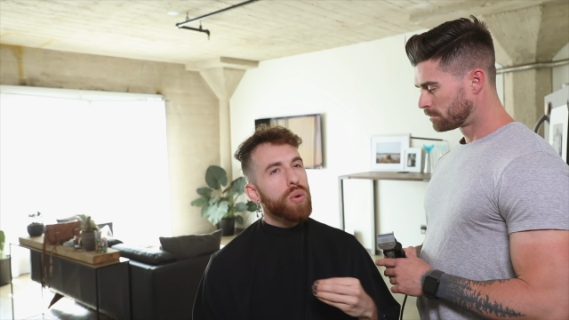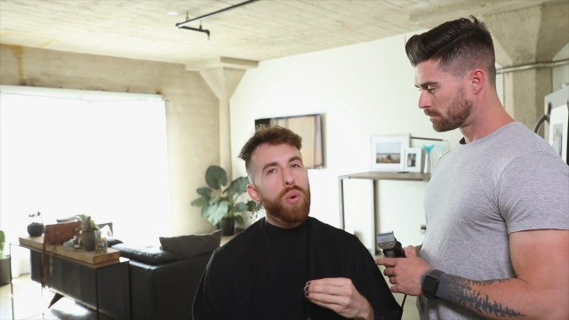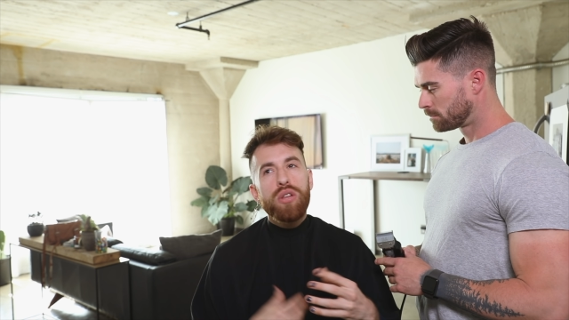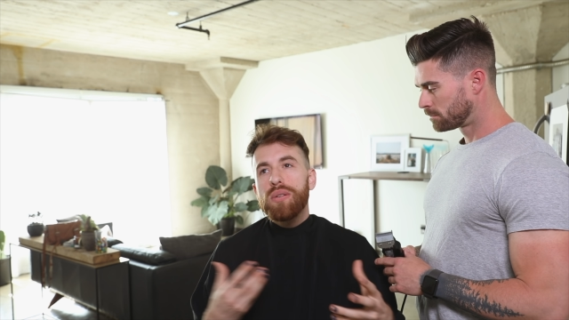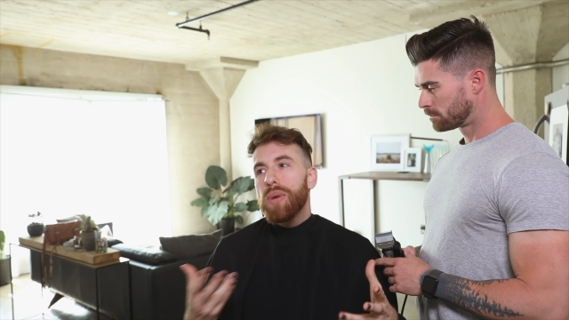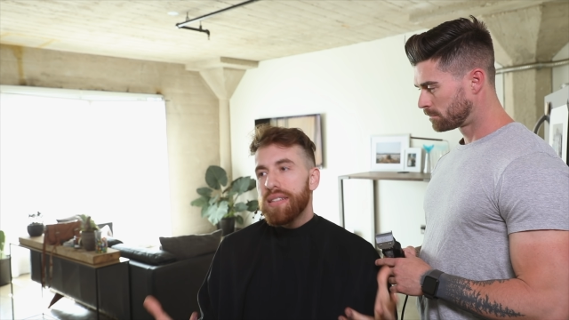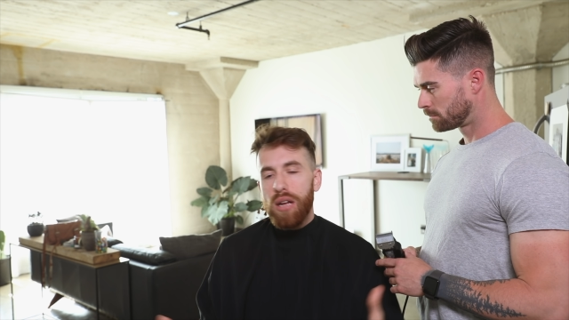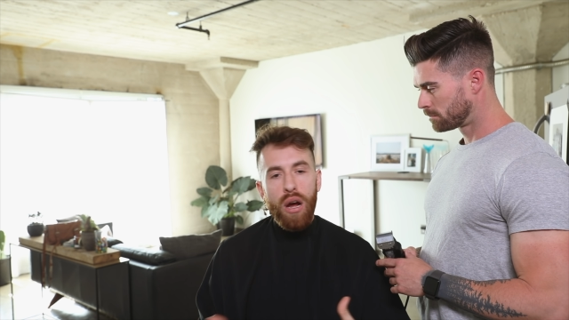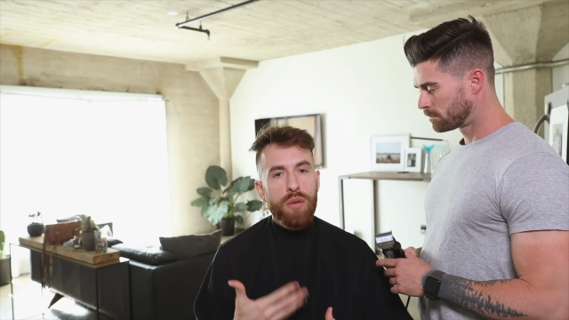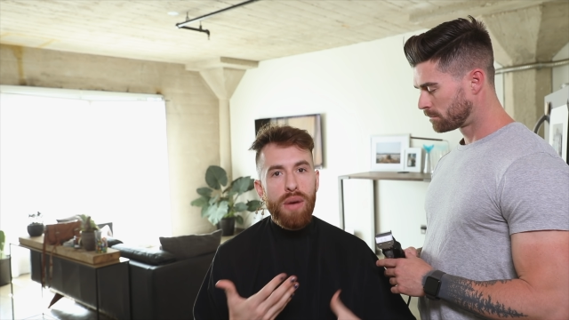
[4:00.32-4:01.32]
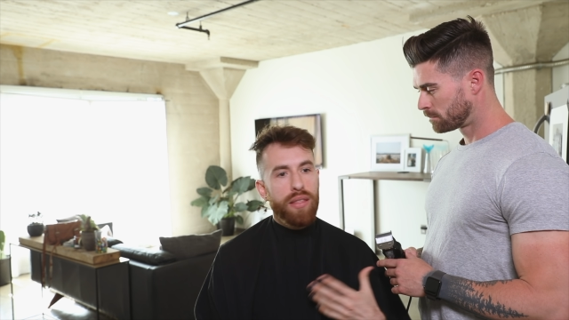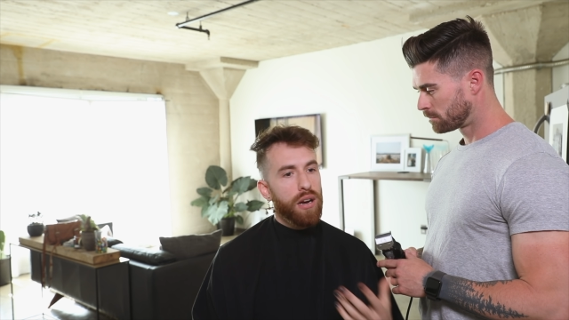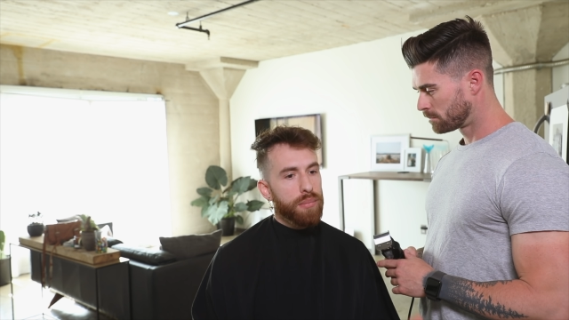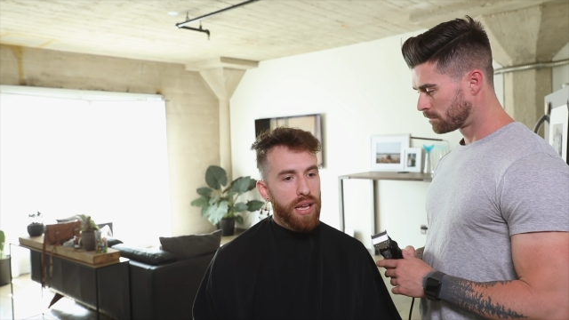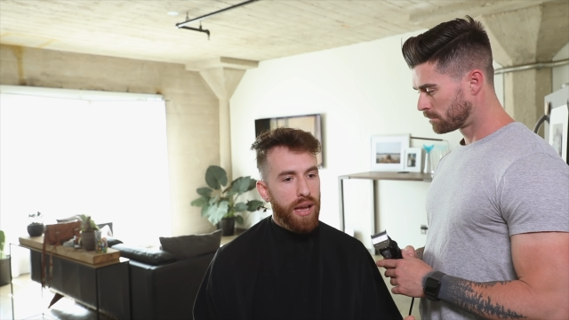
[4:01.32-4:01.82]
Speaker 1: So when you when I say, "Are you mad
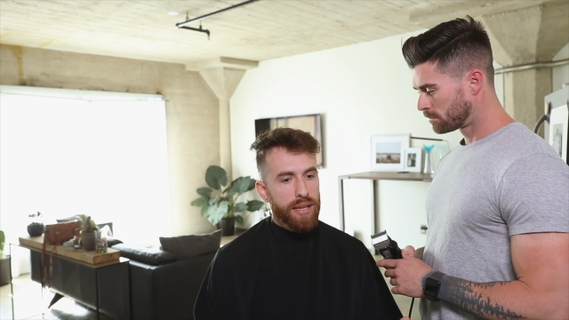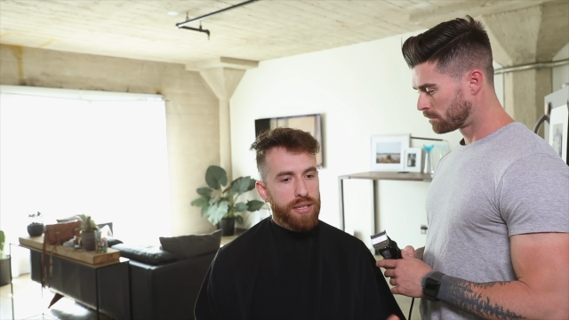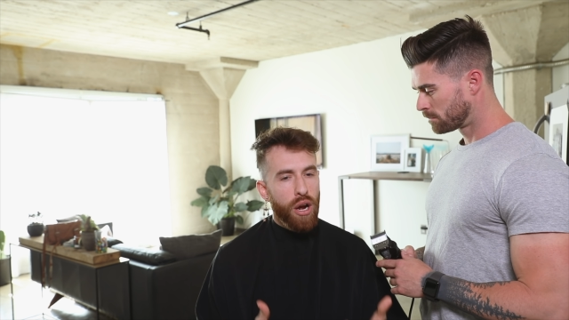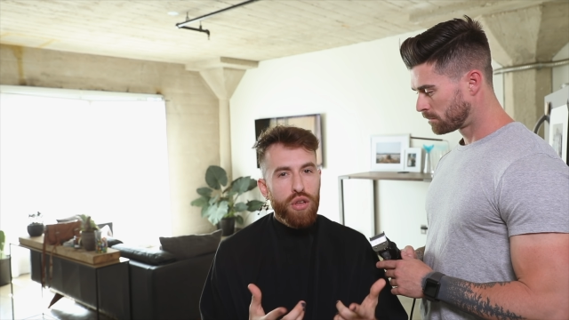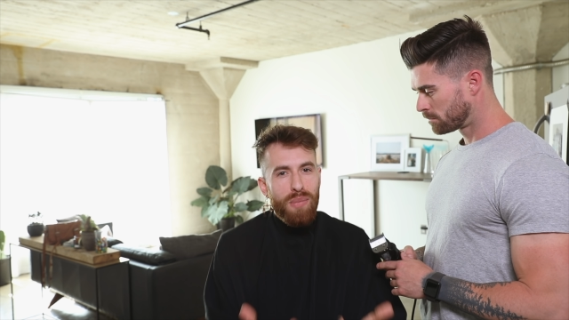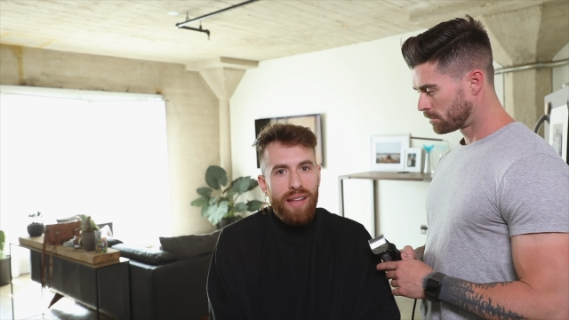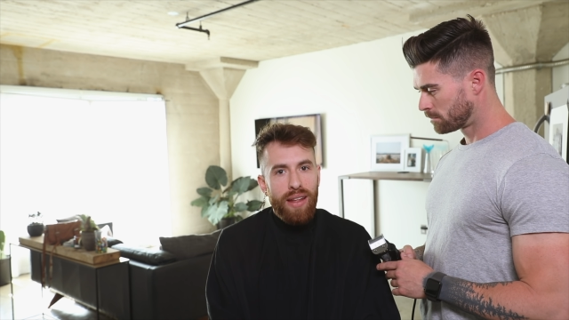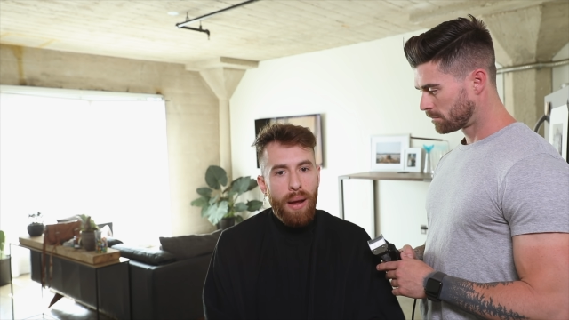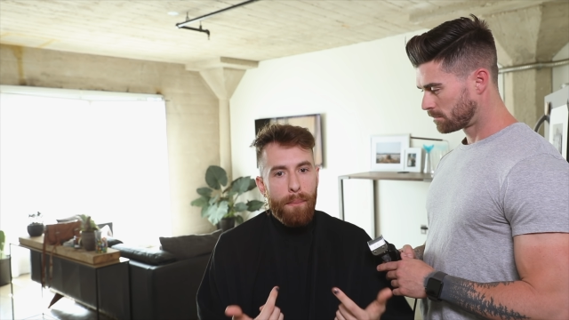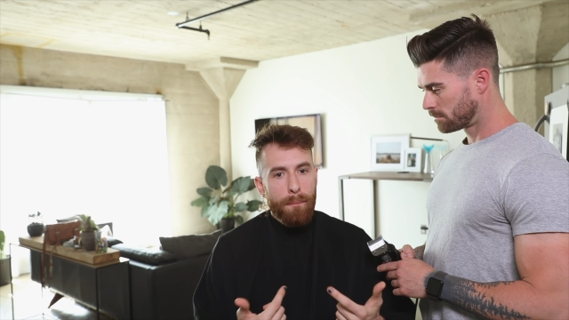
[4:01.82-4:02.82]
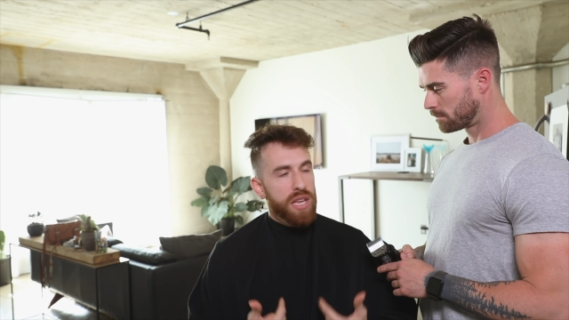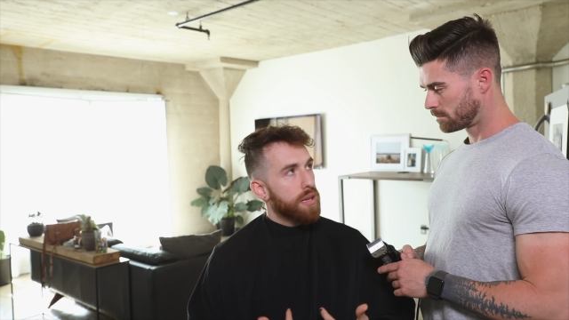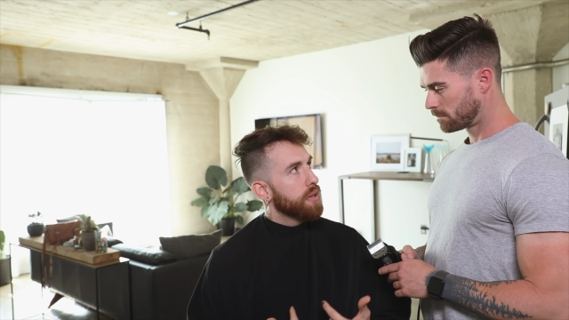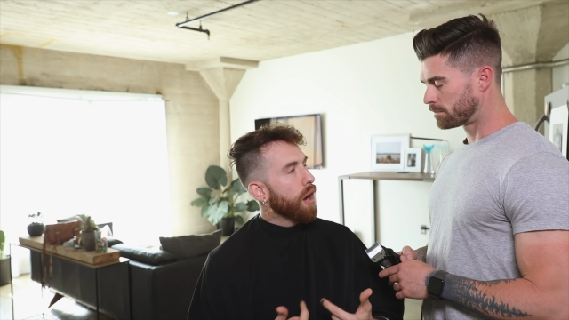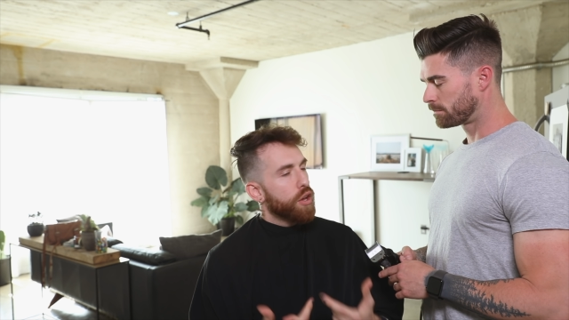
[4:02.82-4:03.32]
that I'm gay?" It's, "Are you mad that I'm me?